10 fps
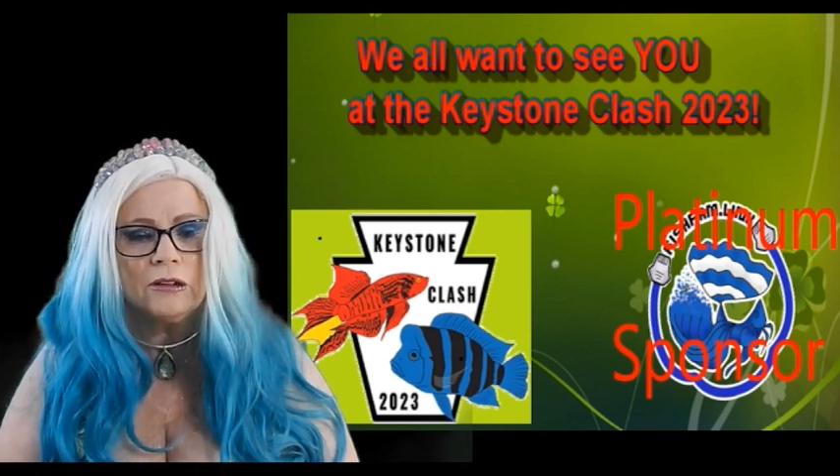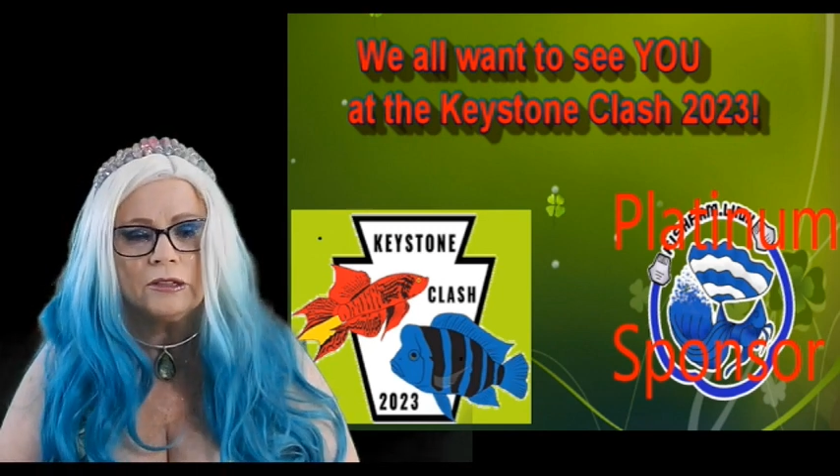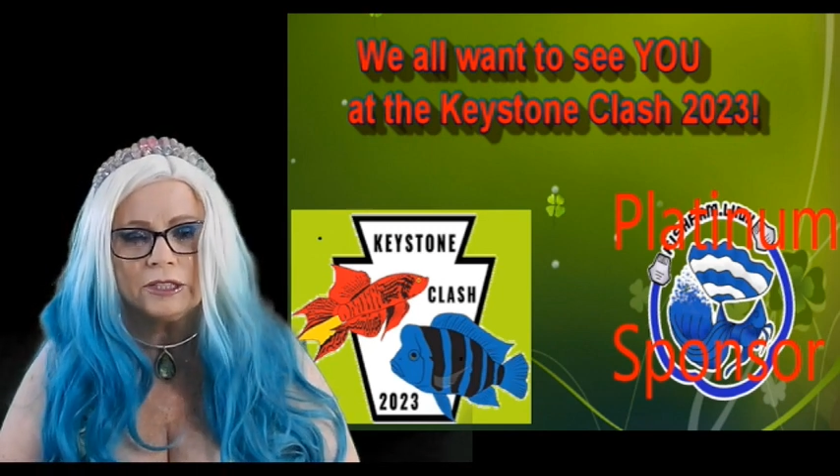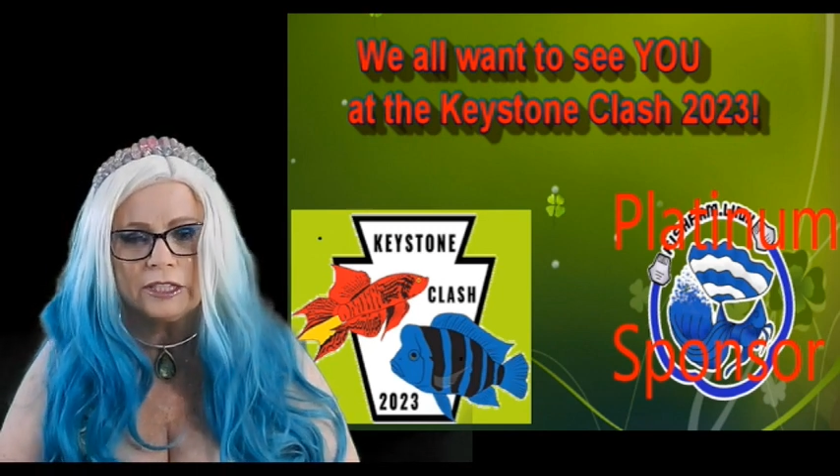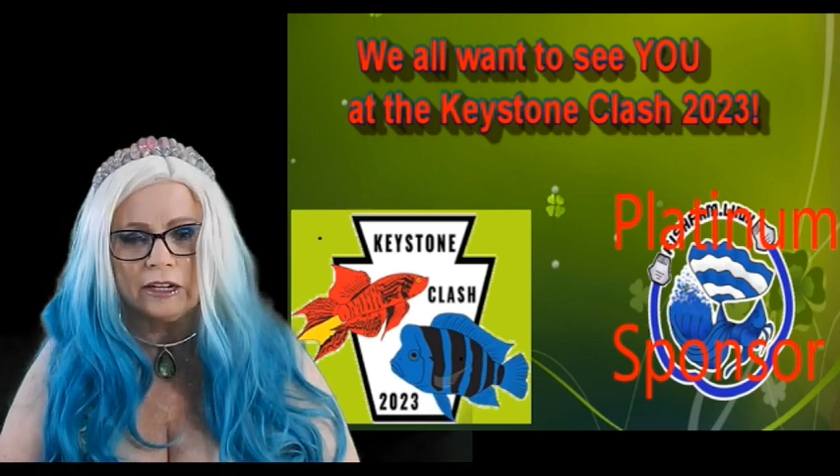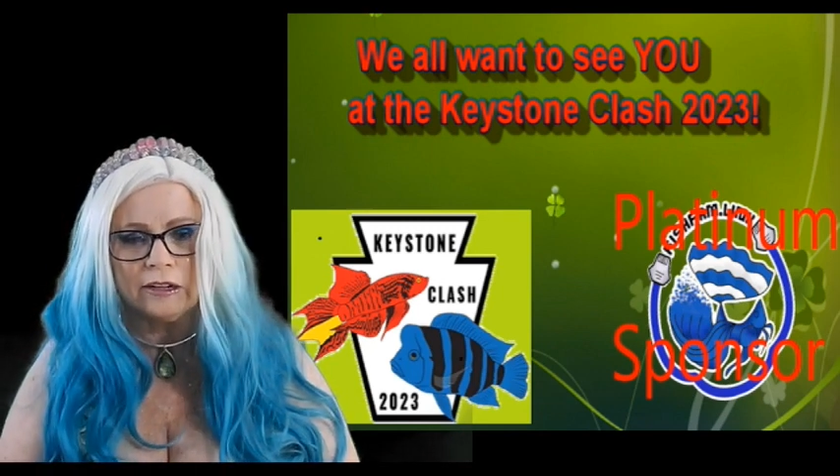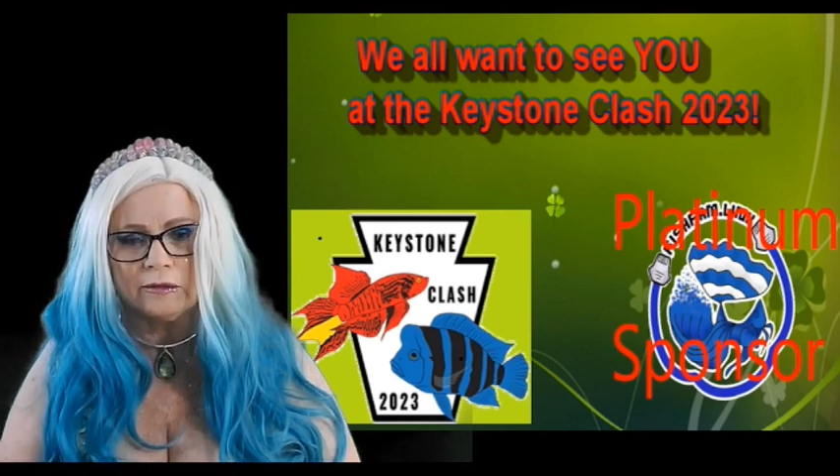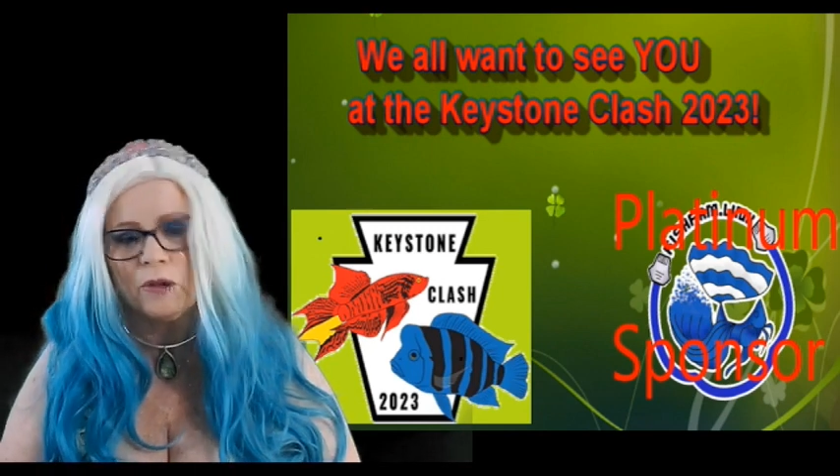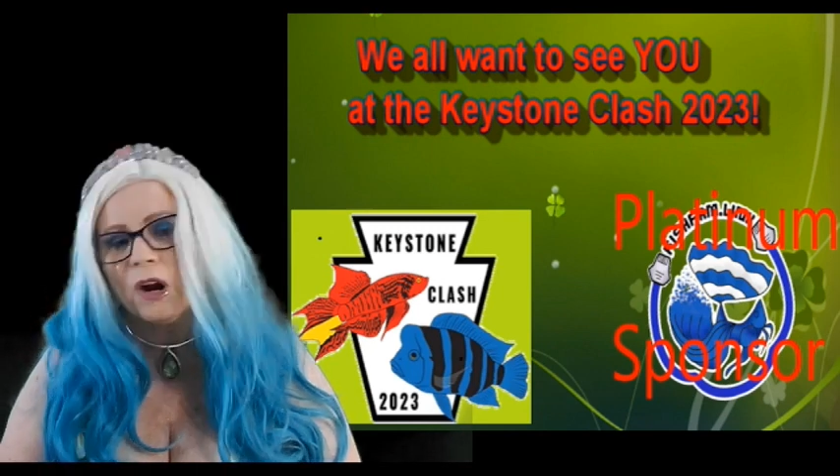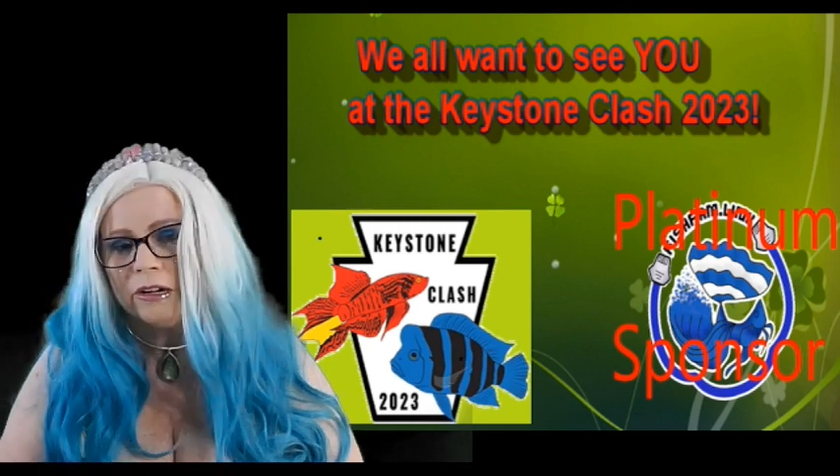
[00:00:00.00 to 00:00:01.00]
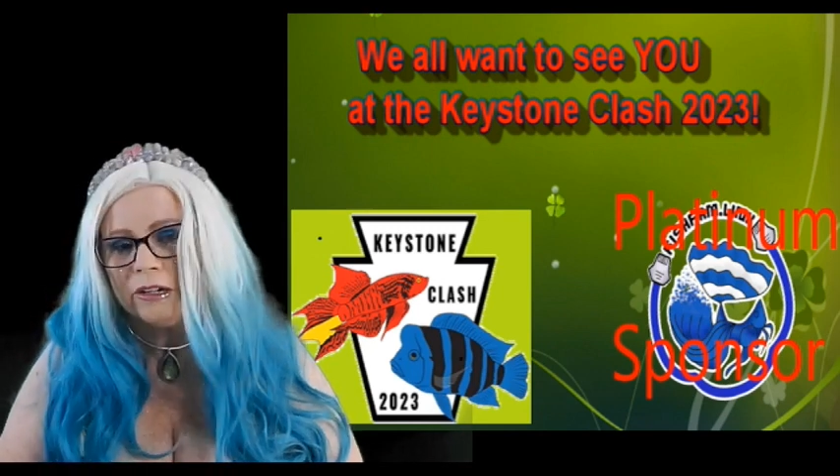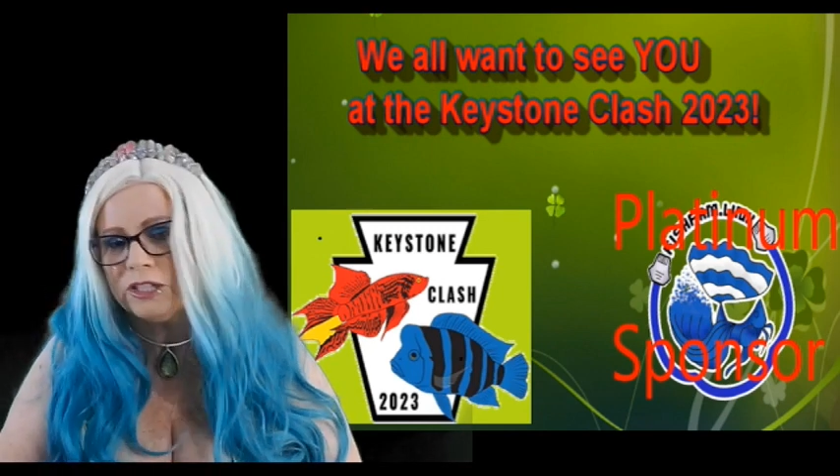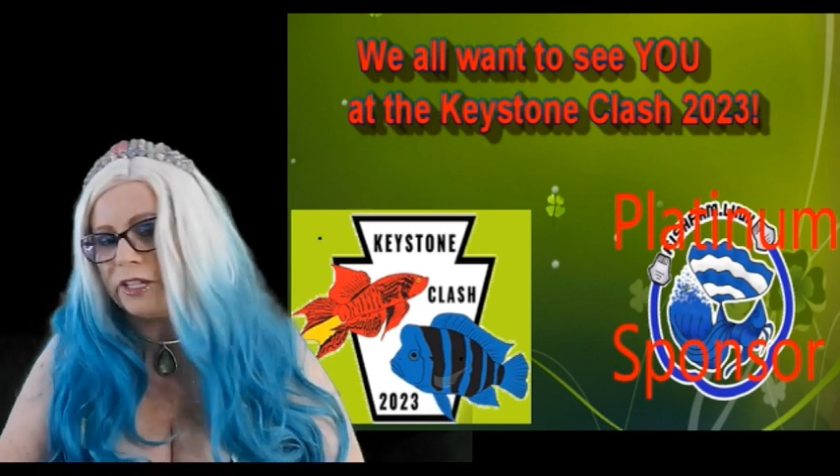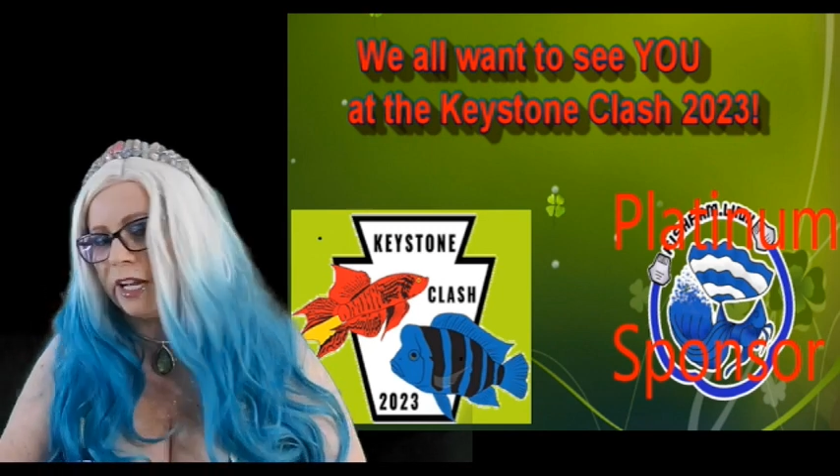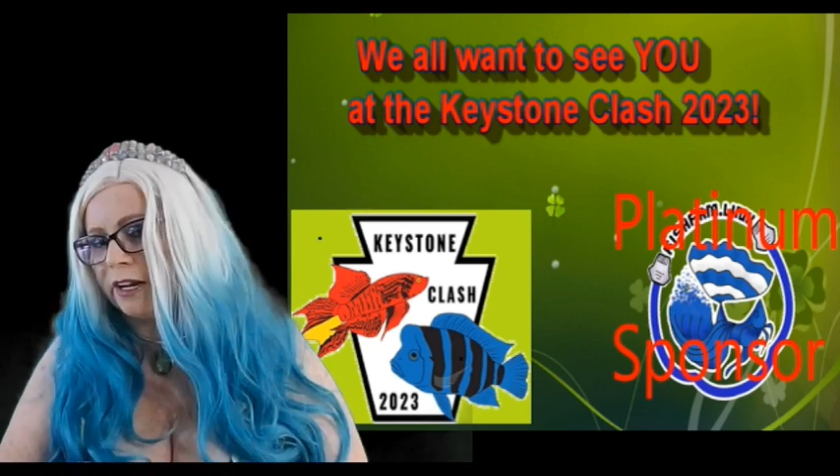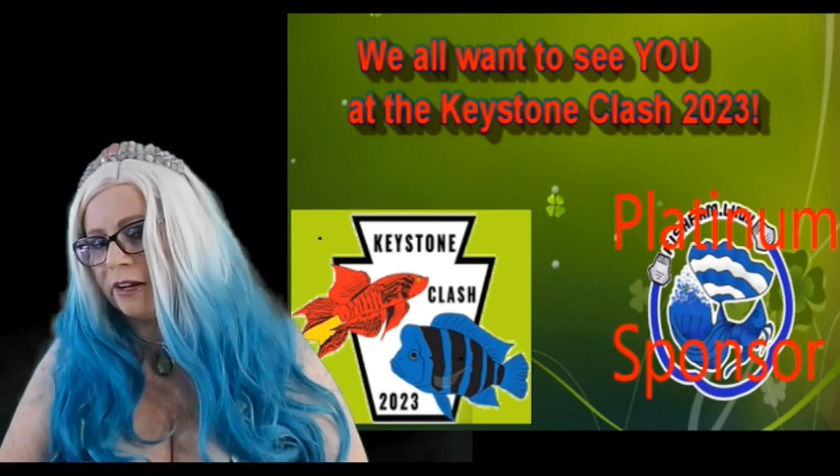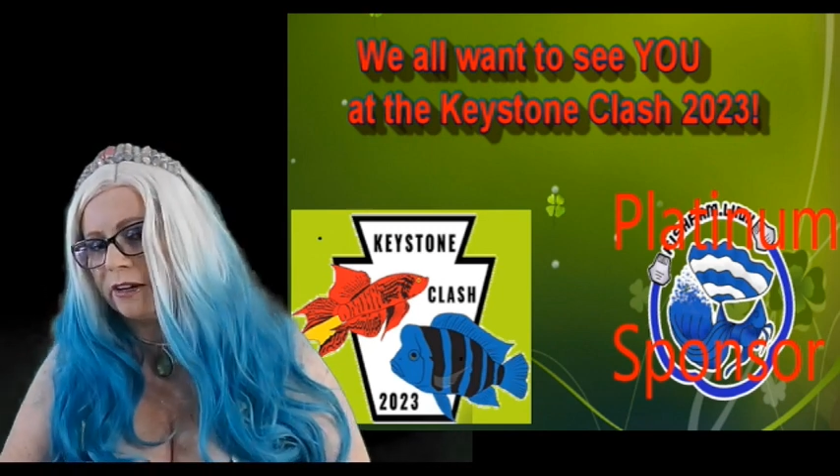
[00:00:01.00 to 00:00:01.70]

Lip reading: their merch, their